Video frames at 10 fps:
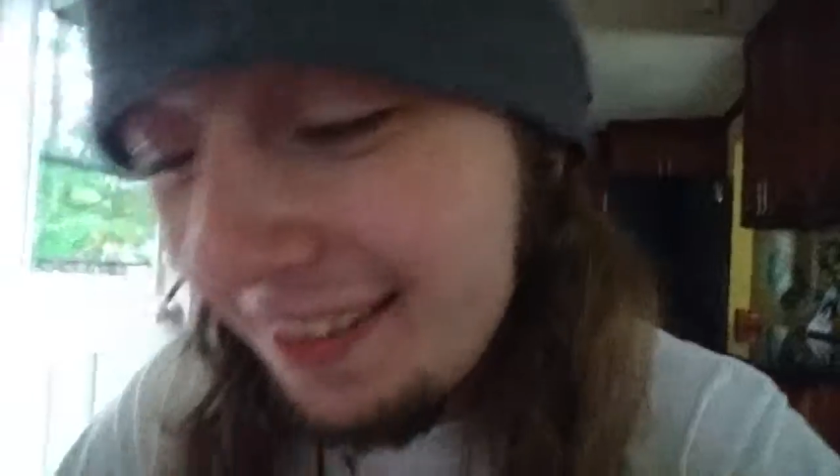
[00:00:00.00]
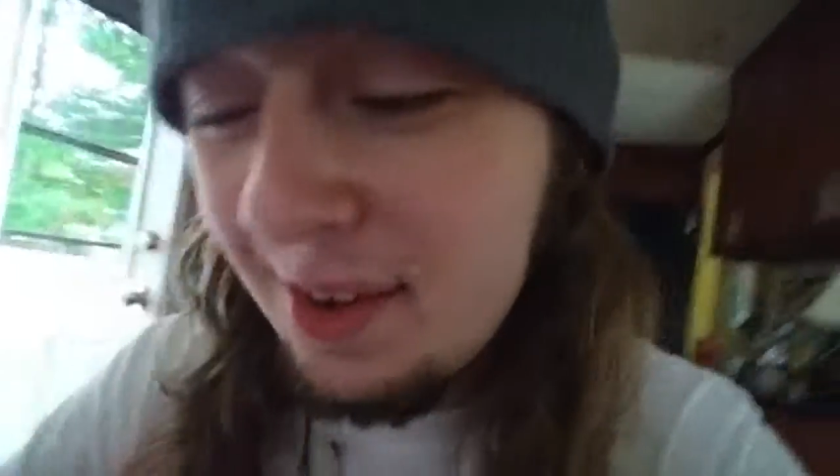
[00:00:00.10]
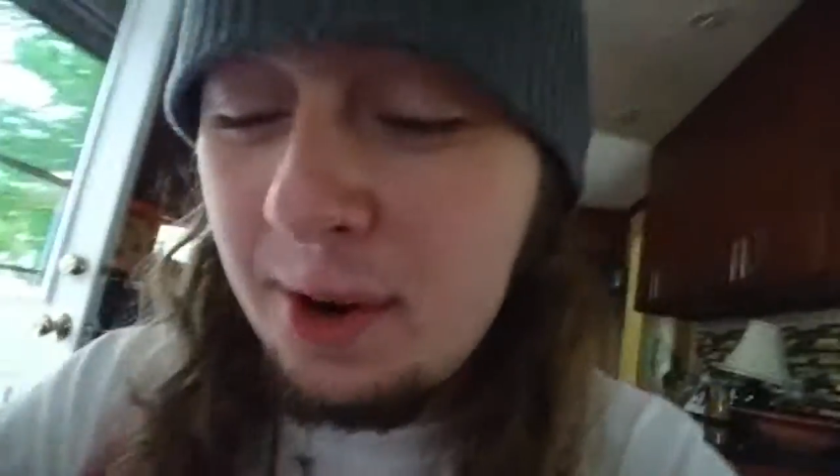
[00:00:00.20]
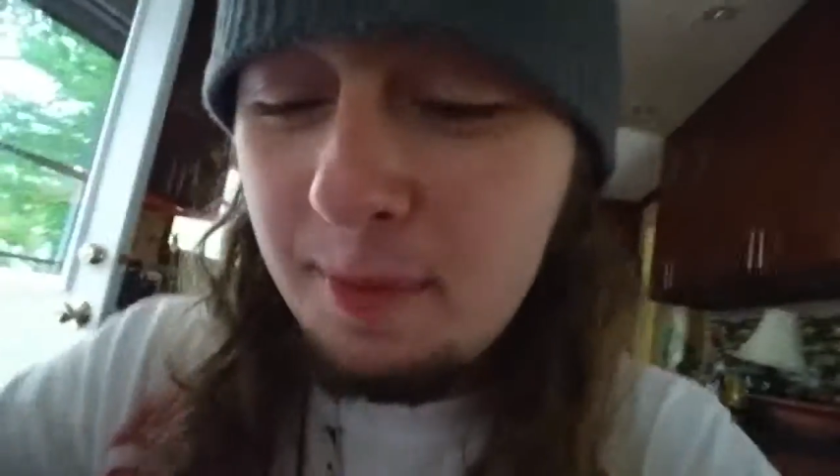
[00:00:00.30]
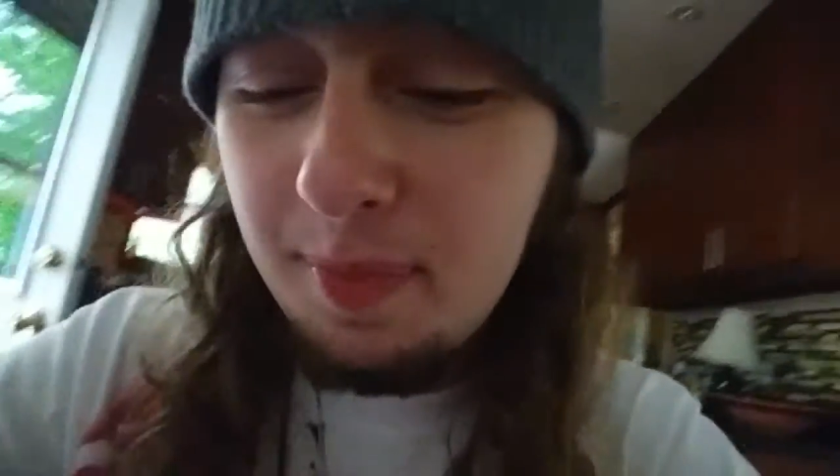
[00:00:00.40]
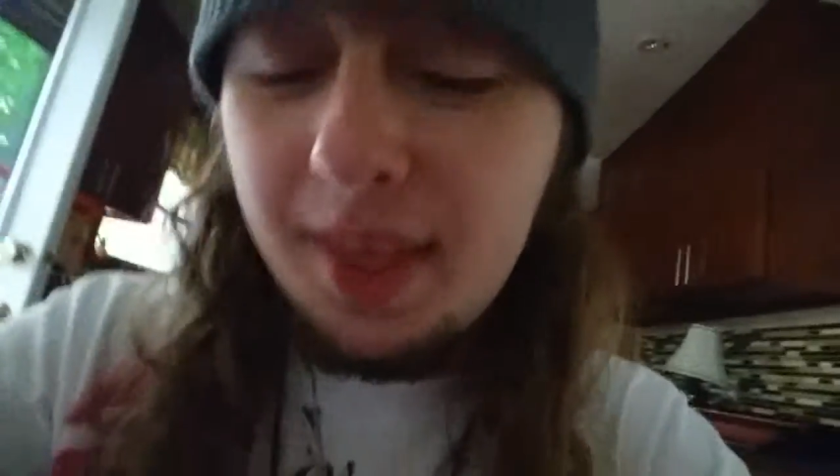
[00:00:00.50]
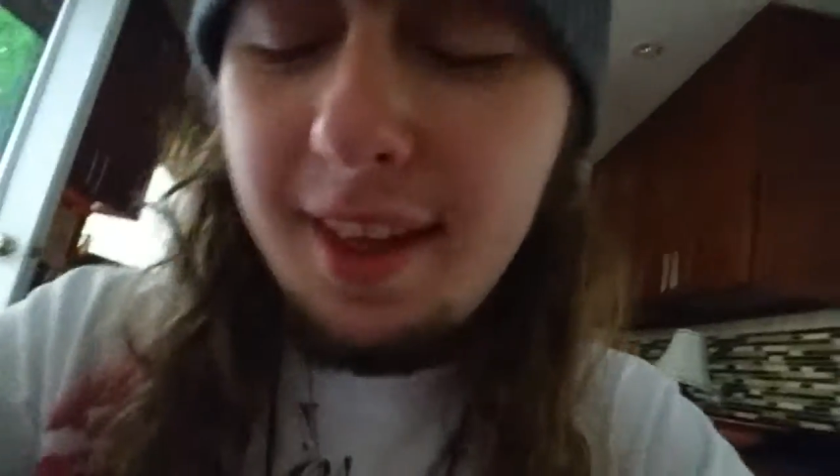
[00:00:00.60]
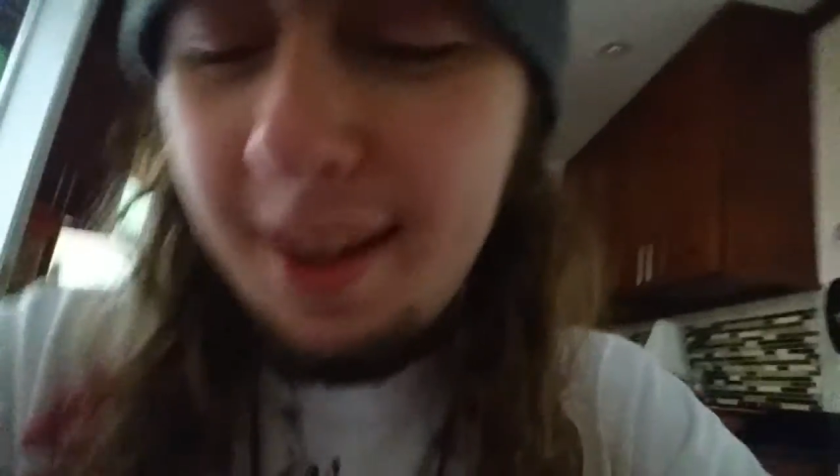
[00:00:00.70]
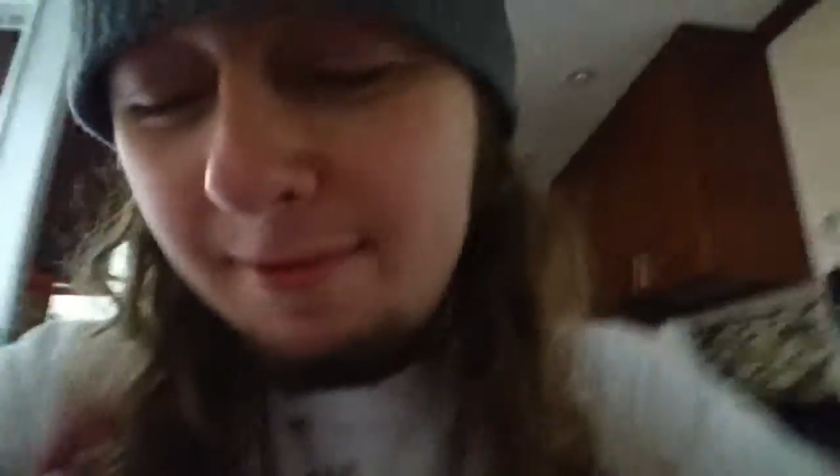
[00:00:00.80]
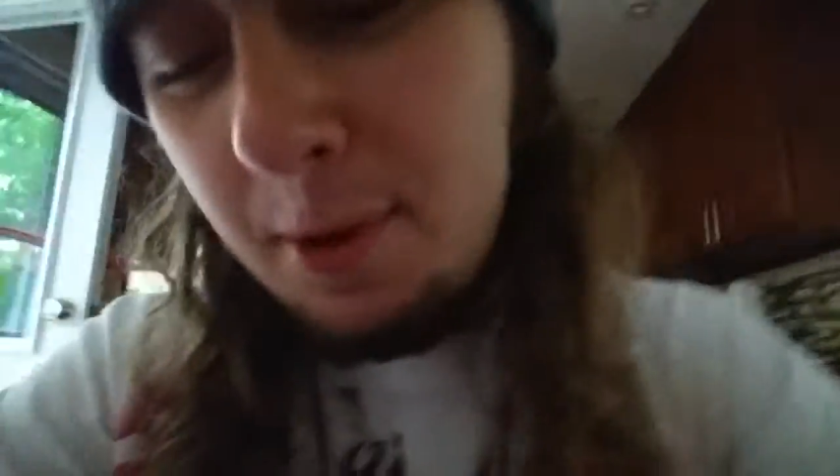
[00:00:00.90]
I don't know. I'm
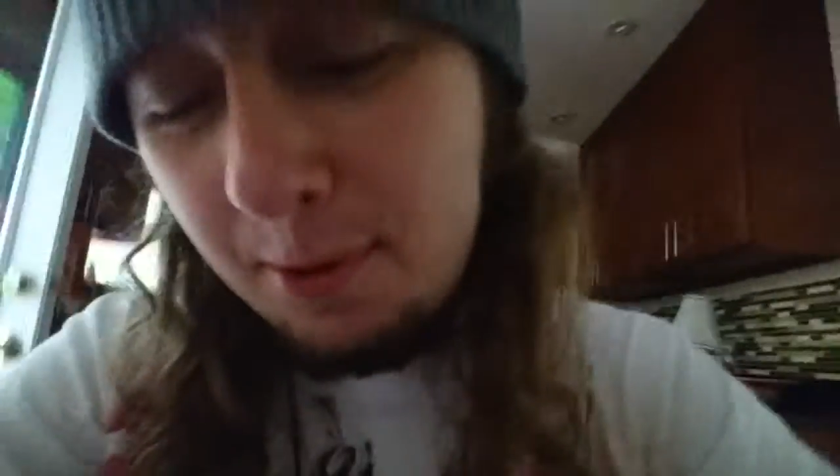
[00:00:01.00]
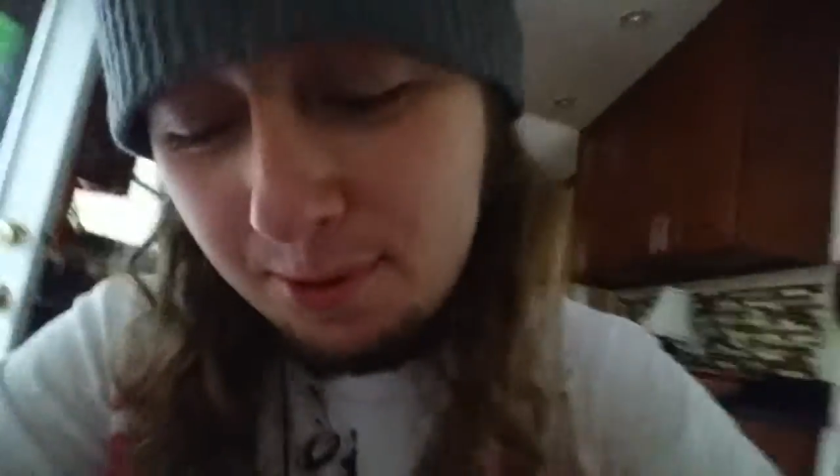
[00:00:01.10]
going